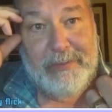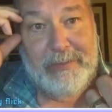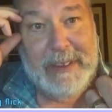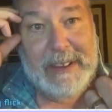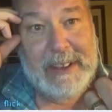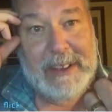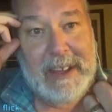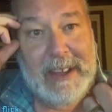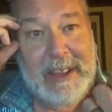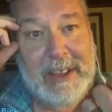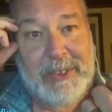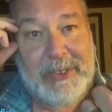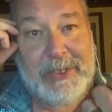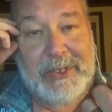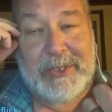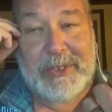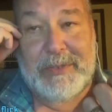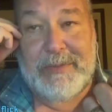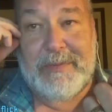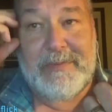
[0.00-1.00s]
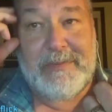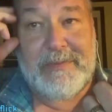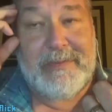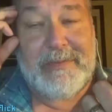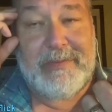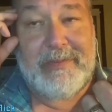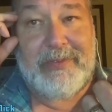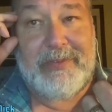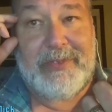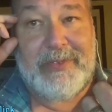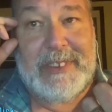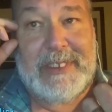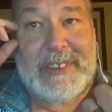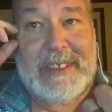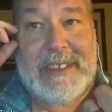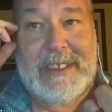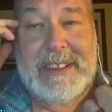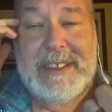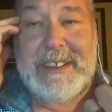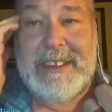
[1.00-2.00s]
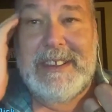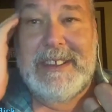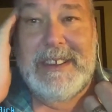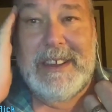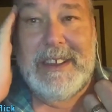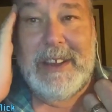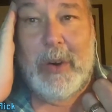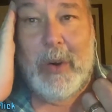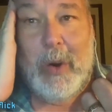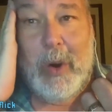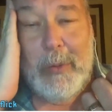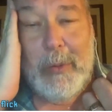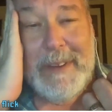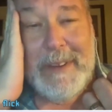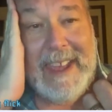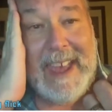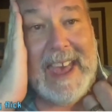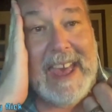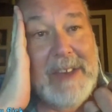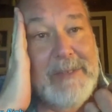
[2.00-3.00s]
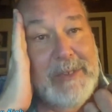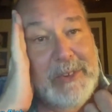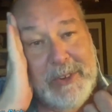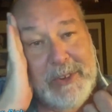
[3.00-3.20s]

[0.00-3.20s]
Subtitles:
Because all we have